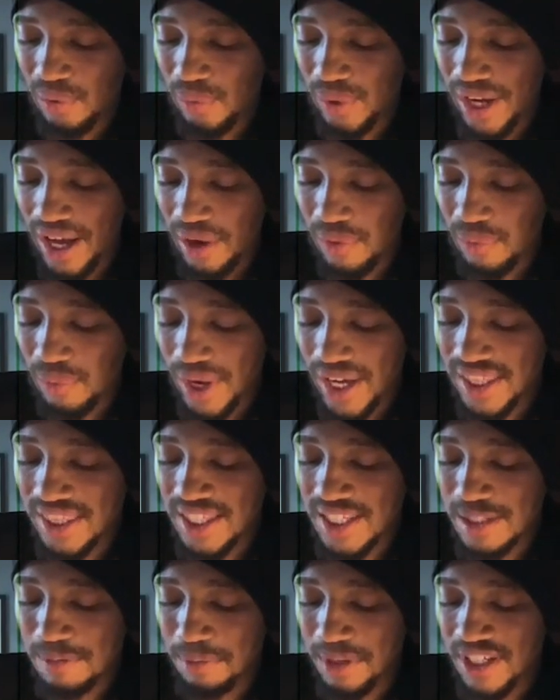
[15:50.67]
when I read
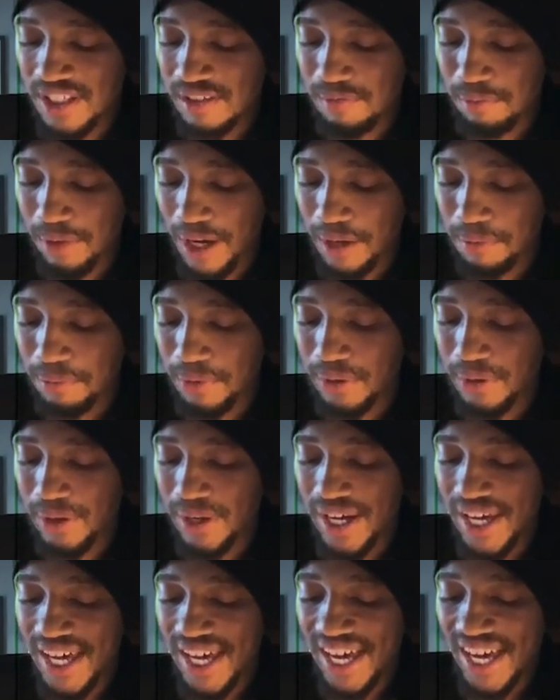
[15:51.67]
this piece of paper
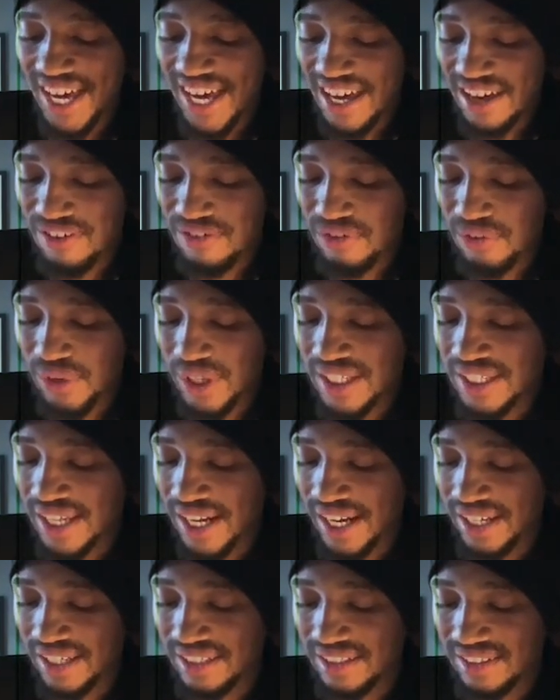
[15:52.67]
every
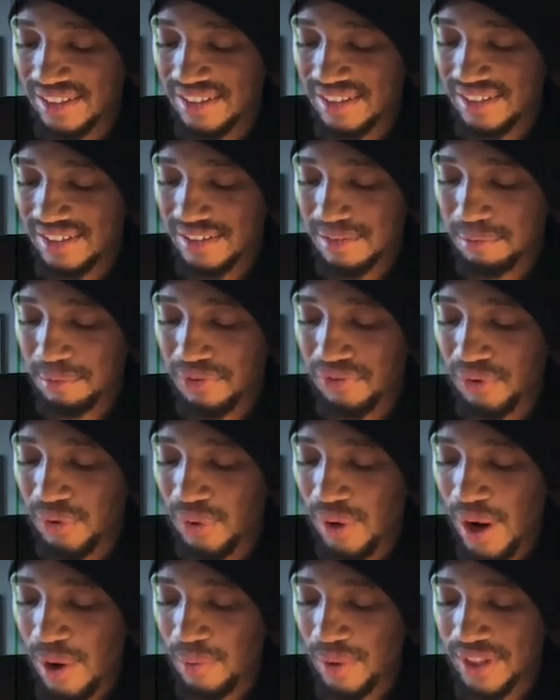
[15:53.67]
night
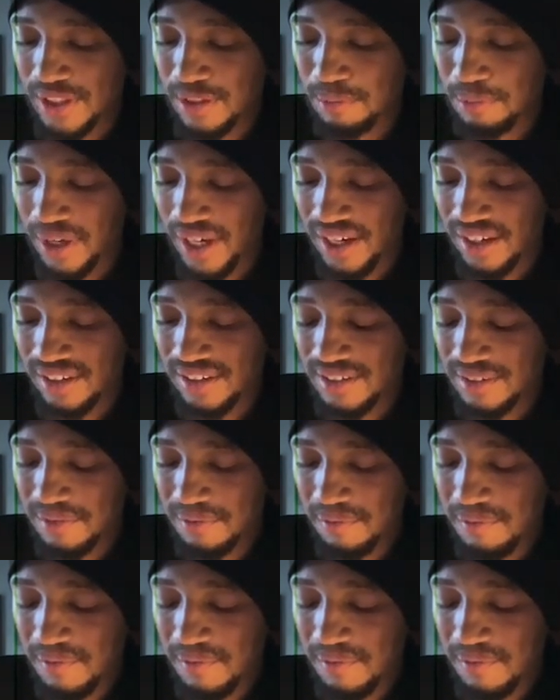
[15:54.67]
before I went to bed.